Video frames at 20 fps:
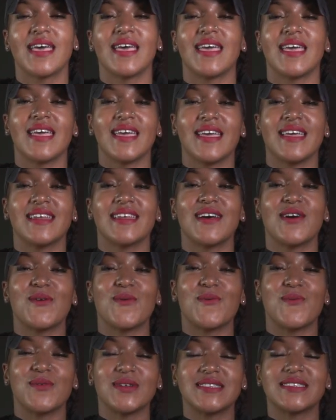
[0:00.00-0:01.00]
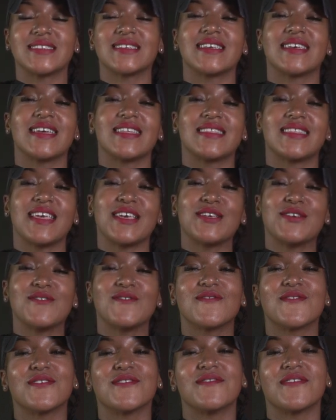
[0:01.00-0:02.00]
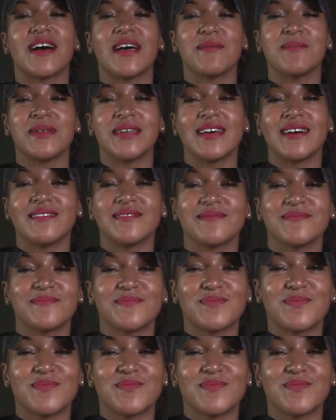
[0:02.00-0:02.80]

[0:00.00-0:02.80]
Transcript: And once again, thank you for vibing out.